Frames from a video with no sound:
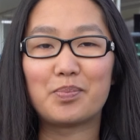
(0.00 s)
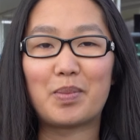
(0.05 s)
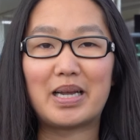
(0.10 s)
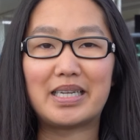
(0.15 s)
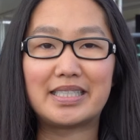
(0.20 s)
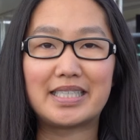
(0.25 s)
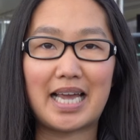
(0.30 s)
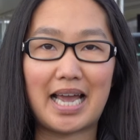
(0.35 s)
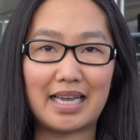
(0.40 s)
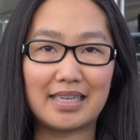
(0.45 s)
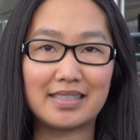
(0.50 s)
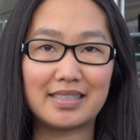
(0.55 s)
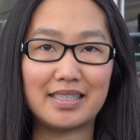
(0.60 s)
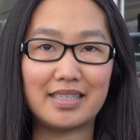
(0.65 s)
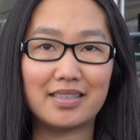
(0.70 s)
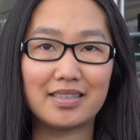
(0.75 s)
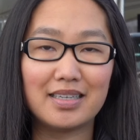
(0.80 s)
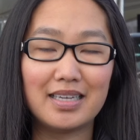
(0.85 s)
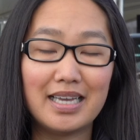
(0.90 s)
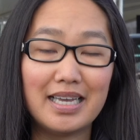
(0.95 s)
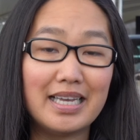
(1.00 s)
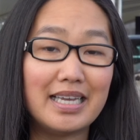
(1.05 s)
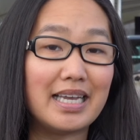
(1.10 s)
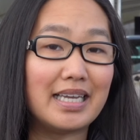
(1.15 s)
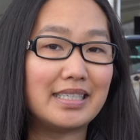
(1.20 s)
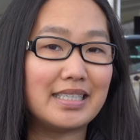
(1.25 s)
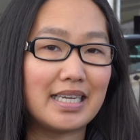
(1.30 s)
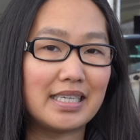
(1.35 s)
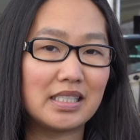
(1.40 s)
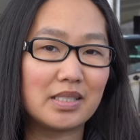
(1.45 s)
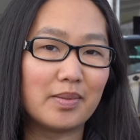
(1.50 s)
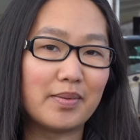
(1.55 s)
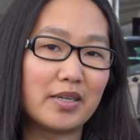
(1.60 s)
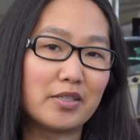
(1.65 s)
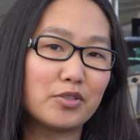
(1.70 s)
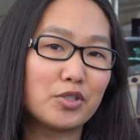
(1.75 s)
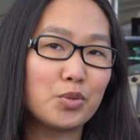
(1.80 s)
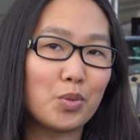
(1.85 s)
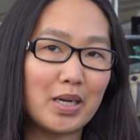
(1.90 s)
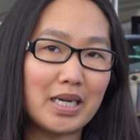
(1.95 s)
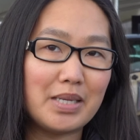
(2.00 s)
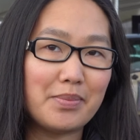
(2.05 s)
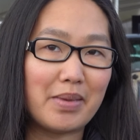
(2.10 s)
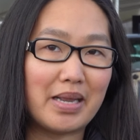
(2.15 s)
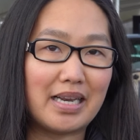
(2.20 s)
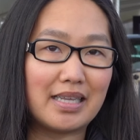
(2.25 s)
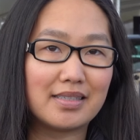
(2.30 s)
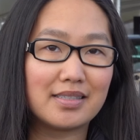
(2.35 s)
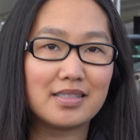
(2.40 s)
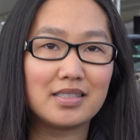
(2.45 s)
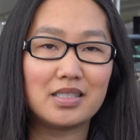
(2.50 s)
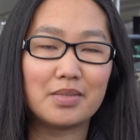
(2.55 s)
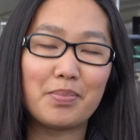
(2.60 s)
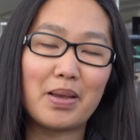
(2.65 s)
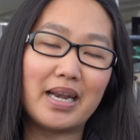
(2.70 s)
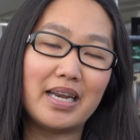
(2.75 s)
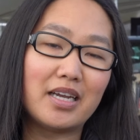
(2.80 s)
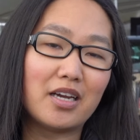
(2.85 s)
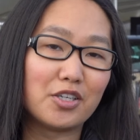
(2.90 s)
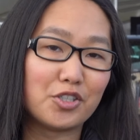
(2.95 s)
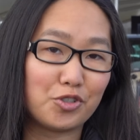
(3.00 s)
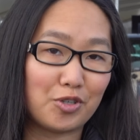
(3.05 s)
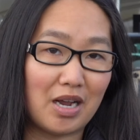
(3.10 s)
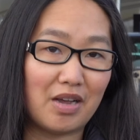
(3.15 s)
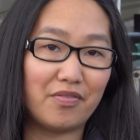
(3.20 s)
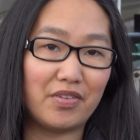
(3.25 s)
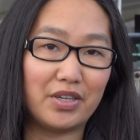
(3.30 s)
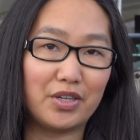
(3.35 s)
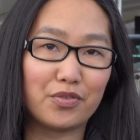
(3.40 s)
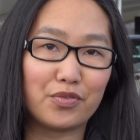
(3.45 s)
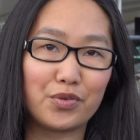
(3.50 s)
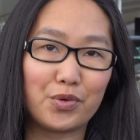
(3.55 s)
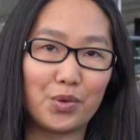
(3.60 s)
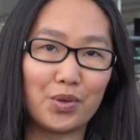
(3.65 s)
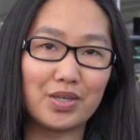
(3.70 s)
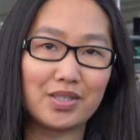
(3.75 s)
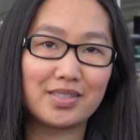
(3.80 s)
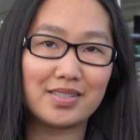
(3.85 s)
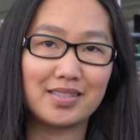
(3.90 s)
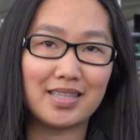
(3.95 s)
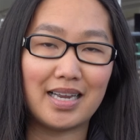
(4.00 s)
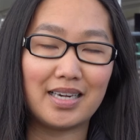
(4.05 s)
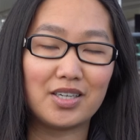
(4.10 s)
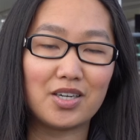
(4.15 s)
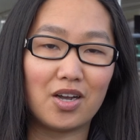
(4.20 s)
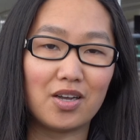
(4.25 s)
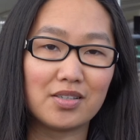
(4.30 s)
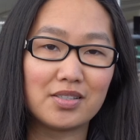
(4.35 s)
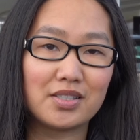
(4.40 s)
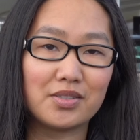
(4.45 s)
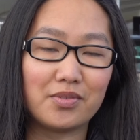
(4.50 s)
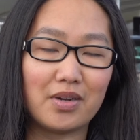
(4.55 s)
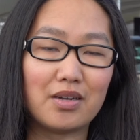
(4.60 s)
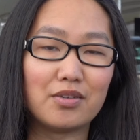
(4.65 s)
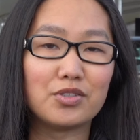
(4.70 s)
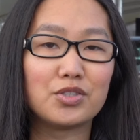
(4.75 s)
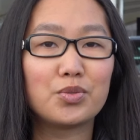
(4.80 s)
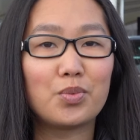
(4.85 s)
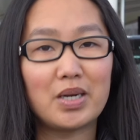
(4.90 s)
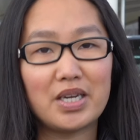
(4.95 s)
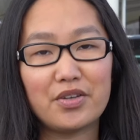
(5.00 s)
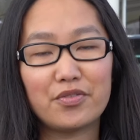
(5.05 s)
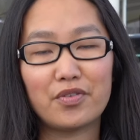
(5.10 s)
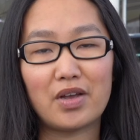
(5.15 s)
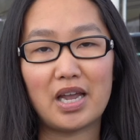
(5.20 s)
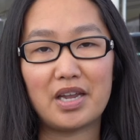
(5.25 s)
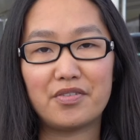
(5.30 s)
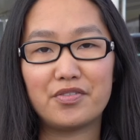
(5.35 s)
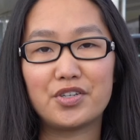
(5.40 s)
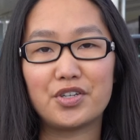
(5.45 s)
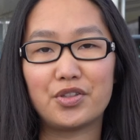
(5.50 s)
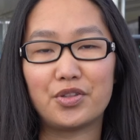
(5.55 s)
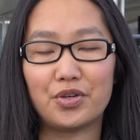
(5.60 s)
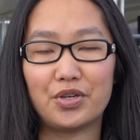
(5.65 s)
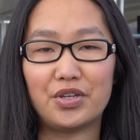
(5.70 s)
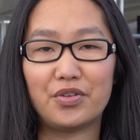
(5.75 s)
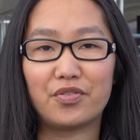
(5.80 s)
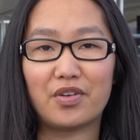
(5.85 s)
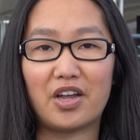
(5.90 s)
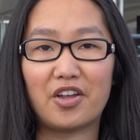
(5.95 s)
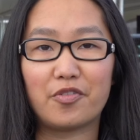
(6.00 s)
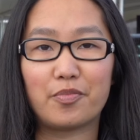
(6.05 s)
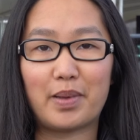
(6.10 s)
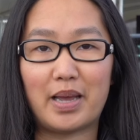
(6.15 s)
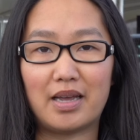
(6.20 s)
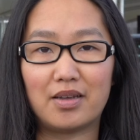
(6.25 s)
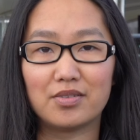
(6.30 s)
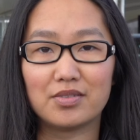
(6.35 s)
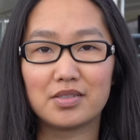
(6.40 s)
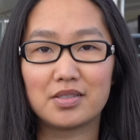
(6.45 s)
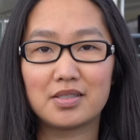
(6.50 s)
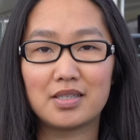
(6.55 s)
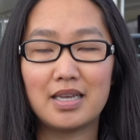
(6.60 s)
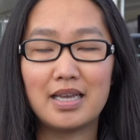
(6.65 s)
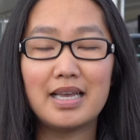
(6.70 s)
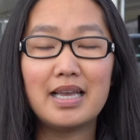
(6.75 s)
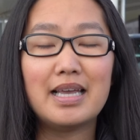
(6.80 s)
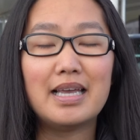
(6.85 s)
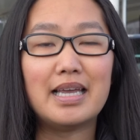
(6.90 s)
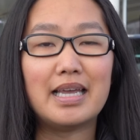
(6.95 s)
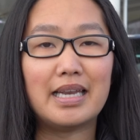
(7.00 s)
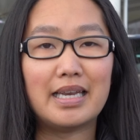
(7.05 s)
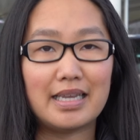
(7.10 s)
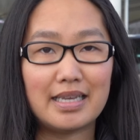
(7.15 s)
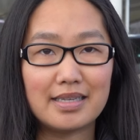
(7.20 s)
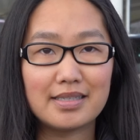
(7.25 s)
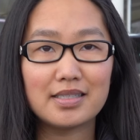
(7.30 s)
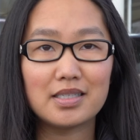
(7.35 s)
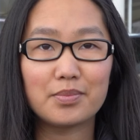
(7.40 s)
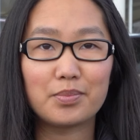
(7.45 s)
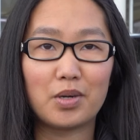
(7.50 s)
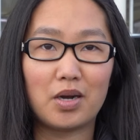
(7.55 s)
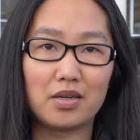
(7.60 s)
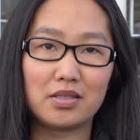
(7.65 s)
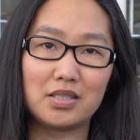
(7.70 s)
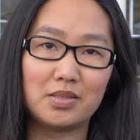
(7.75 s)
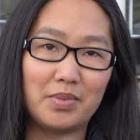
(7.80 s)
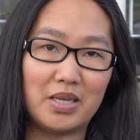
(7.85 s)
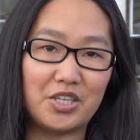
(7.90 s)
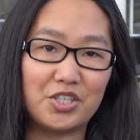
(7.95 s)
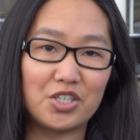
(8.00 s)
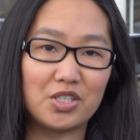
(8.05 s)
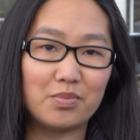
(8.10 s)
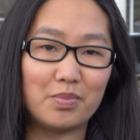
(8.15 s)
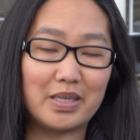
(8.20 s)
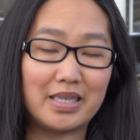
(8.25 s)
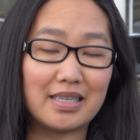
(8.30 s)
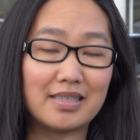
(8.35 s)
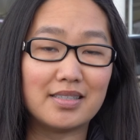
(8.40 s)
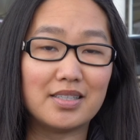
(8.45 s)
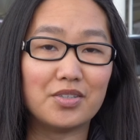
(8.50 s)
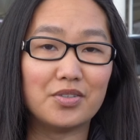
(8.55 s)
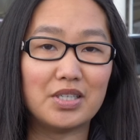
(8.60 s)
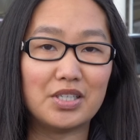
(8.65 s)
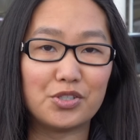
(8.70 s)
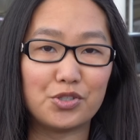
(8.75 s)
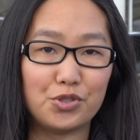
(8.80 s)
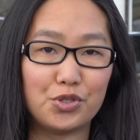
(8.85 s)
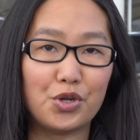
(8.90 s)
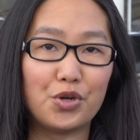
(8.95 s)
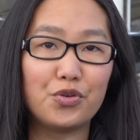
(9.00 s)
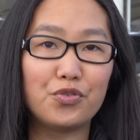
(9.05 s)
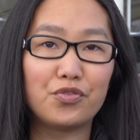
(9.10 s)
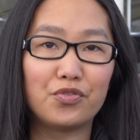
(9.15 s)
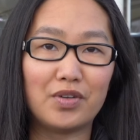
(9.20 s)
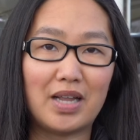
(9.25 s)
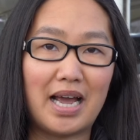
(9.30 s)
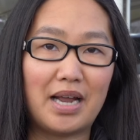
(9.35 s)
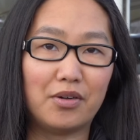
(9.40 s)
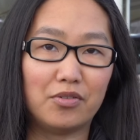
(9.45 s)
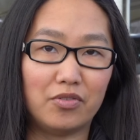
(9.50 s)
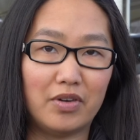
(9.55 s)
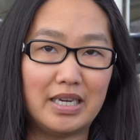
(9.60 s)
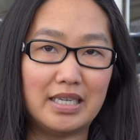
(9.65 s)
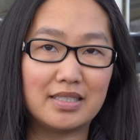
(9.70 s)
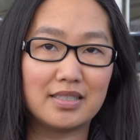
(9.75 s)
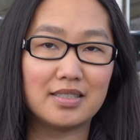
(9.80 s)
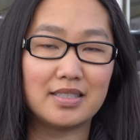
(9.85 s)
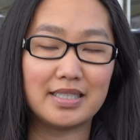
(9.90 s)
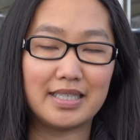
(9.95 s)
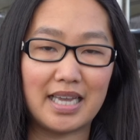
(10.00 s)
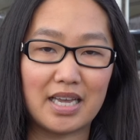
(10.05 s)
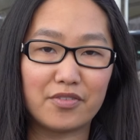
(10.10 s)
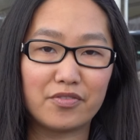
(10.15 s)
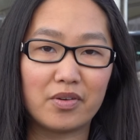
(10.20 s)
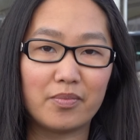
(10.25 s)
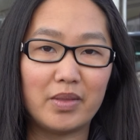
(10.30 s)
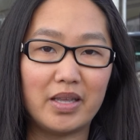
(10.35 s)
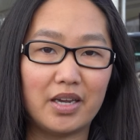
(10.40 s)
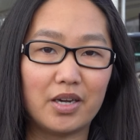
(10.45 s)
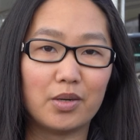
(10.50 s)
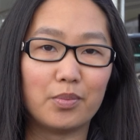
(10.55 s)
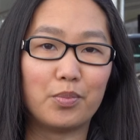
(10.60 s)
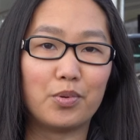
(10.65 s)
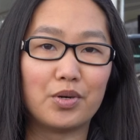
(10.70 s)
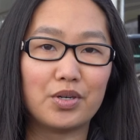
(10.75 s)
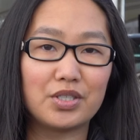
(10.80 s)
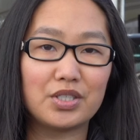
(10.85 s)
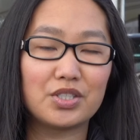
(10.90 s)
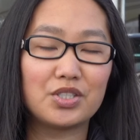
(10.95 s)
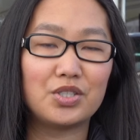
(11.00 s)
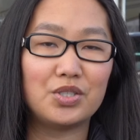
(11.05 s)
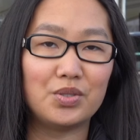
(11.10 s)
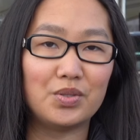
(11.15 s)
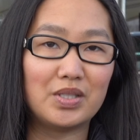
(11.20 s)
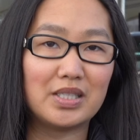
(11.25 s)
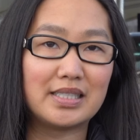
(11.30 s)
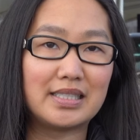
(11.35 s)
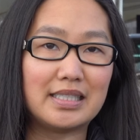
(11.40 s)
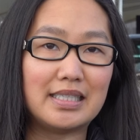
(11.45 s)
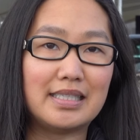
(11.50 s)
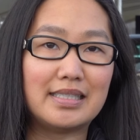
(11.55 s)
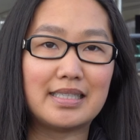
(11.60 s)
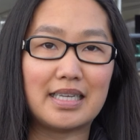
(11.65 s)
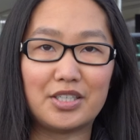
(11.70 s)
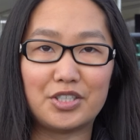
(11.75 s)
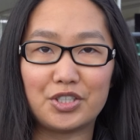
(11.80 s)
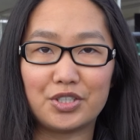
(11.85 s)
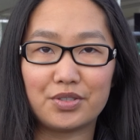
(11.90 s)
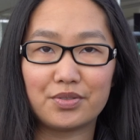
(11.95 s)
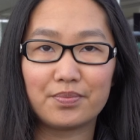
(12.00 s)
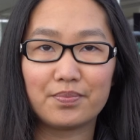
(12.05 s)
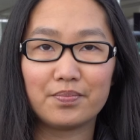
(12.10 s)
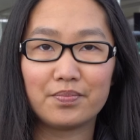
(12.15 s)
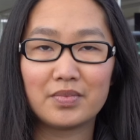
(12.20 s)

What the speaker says: by taxi. It takes about 20 minutes, depending on traffic of course, and costs around £25 to £35. It is an approximation because there is no flat rate to get from the airport to the city centre.